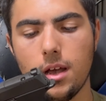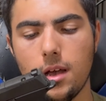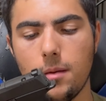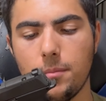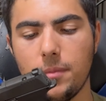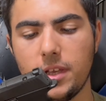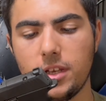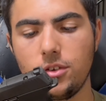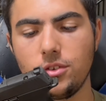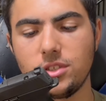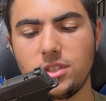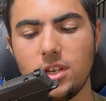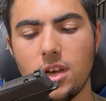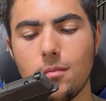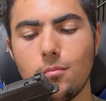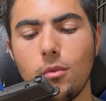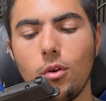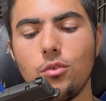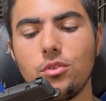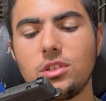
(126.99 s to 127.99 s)
Like you see on
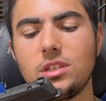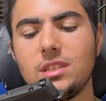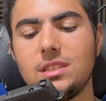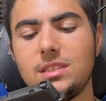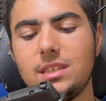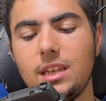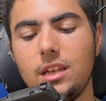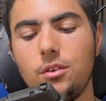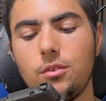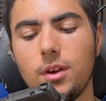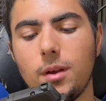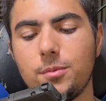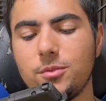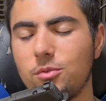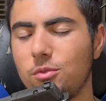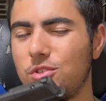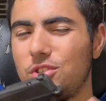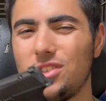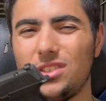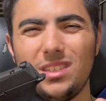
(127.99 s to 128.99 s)
most SIG grips where
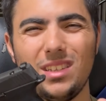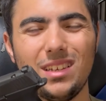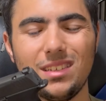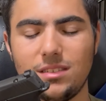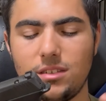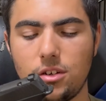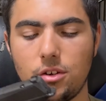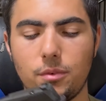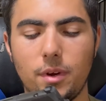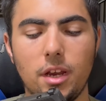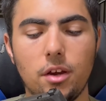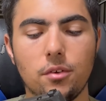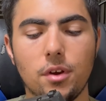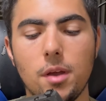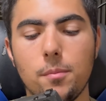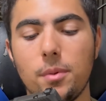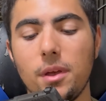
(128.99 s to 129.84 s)
it just isn't a great grip.